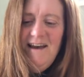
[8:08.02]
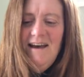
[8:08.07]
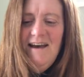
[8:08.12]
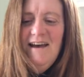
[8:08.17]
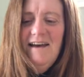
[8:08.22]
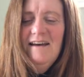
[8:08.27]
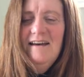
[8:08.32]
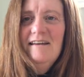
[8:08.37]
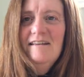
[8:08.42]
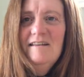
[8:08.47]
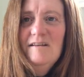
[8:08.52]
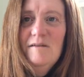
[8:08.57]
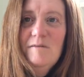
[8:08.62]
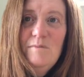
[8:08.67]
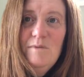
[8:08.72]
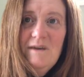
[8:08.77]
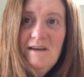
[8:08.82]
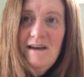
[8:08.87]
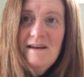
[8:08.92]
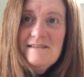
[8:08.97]
and
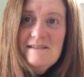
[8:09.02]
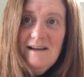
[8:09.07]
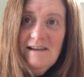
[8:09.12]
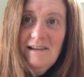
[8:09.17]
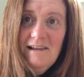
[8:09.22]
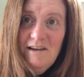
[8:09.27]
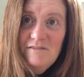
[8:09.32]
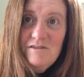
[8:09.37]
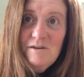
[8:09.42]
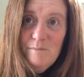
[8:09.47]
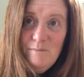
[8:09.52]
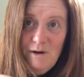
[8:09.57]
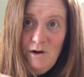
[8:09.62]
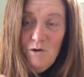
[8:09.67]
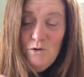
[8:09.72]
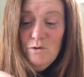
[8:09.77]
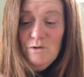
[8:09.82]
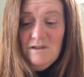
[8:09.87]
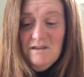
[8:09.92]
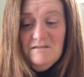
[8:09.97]
because I left
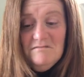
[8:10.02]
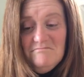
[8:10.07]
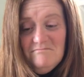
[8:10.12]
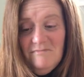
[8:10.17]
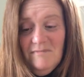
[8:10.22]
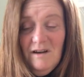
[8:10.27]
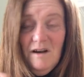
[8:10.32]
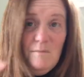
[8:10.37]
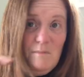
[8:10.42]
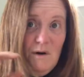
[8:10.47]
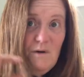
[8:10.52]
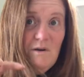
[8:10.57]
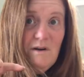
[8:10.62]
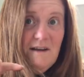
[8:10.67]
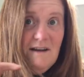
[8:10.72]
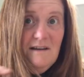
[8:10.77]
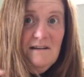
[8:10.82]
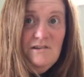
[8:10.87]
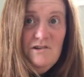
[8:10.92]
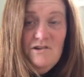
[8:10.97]
about an
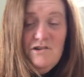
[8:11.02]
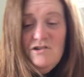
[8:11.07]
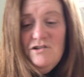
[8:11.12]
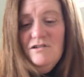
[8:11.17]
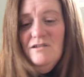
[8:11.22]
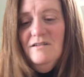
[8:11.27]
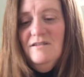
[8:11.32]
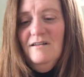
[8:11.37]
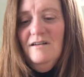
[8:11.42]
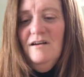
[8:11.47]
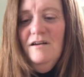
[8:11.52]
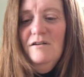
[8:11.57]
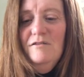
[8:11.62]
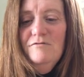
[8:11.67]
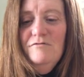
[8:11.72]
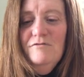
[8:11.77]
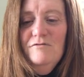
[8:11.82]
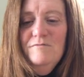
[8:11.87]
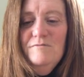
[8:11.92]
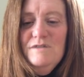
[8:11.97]
inch of
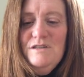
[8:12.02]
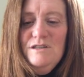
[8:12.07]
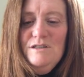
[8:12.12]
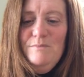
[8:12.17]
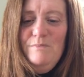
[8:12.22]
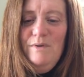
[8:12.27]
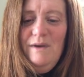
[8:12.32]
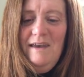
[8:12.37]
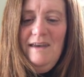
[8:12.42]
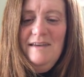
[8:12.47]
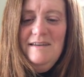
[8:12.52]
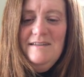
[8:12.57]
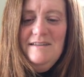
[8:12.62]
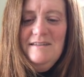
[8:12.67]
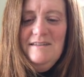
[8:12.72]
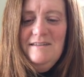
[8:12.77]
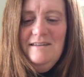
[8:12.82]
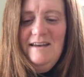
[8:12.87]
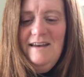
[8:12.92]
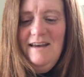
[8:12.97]

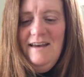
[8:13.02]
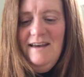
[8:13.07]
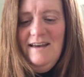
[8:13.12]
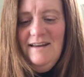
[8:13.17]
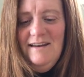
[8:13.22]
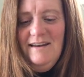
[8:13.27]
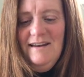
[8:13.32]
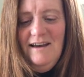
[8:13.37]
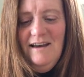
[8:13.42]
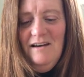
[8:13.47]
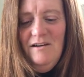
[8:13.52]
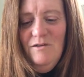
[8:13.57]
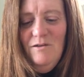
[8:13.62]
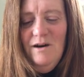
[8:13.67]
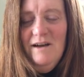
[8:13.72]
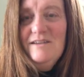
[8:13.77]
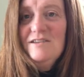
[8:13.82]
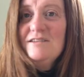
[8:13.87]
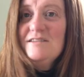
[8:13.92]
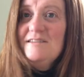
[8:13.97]
space, now
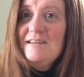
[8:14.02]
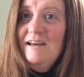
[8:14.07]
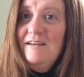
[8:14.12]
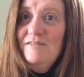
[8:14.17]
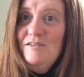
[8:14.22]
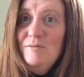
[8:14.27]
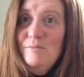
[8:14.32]
I just have to